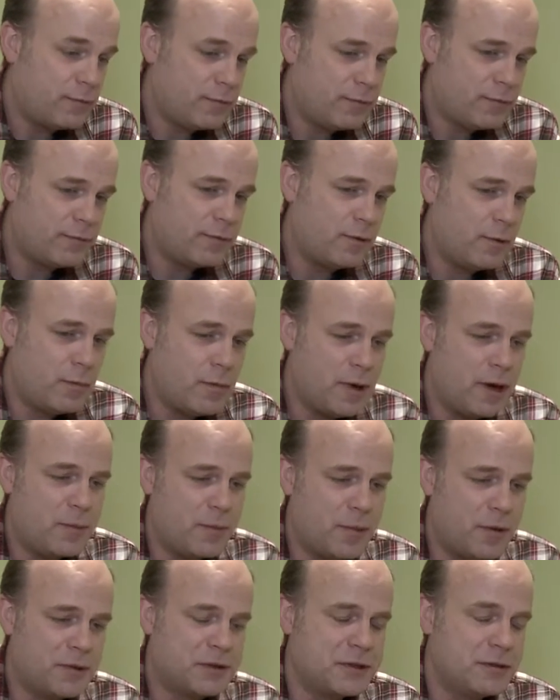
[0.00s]
from my
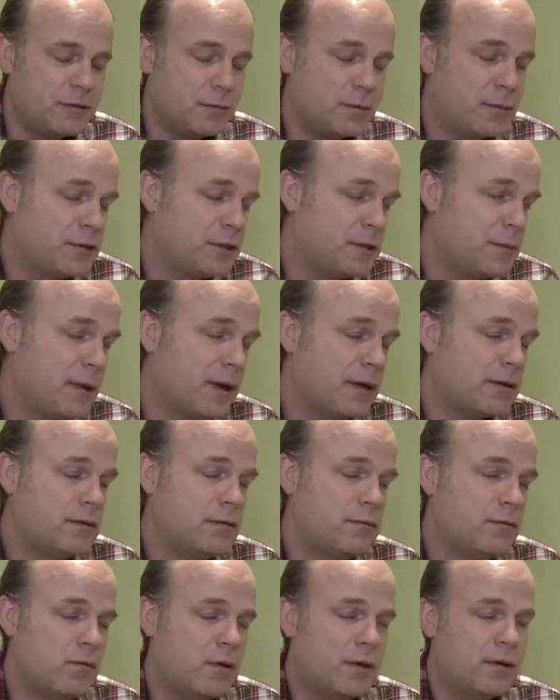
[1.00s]
personal
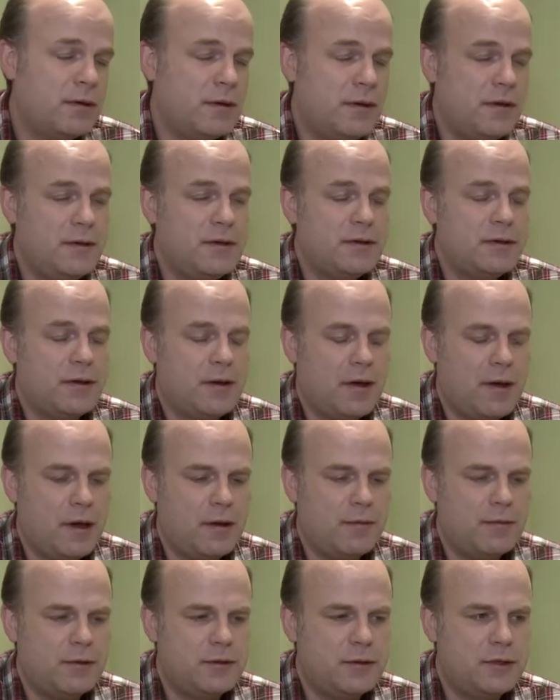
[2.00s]
perspective, one needs to
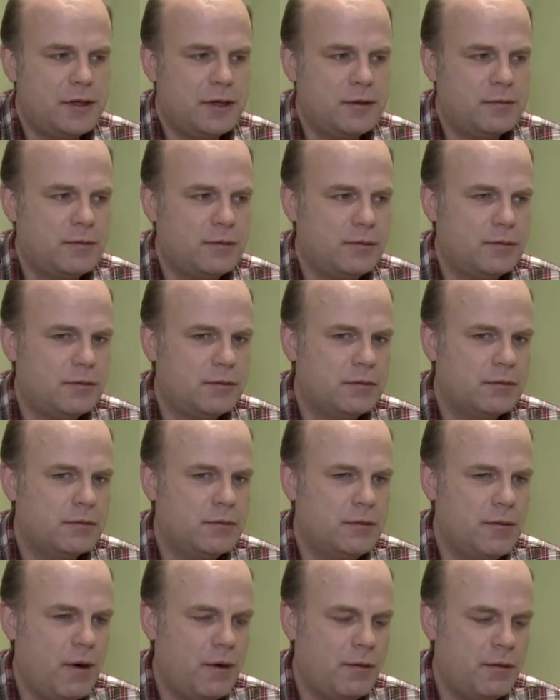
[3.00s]
have a general
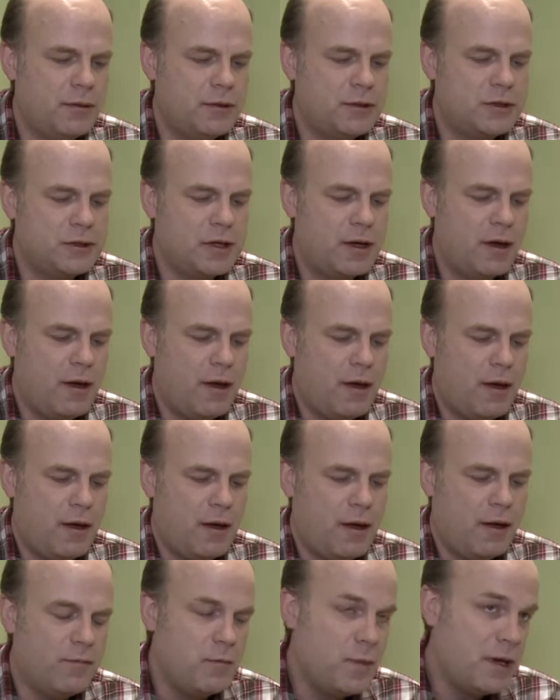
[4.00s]
knowledge
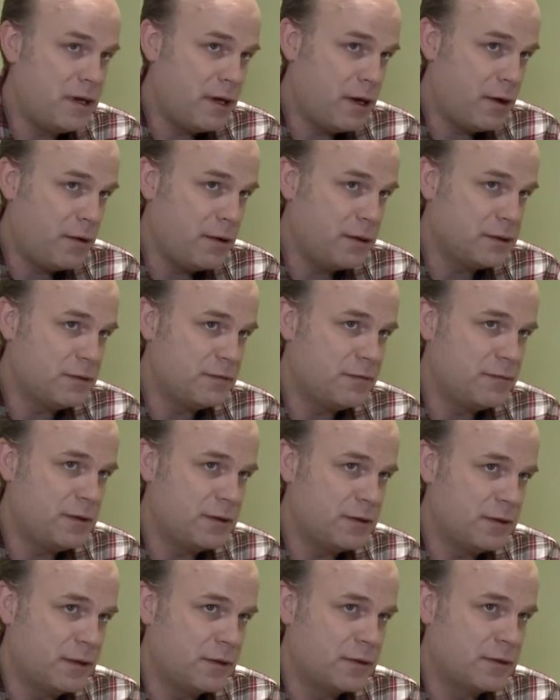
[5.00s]
of many areas of
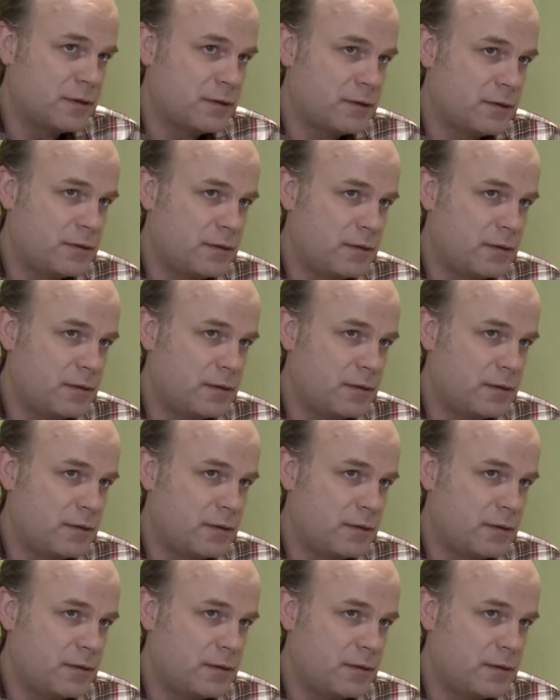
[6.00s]
physics.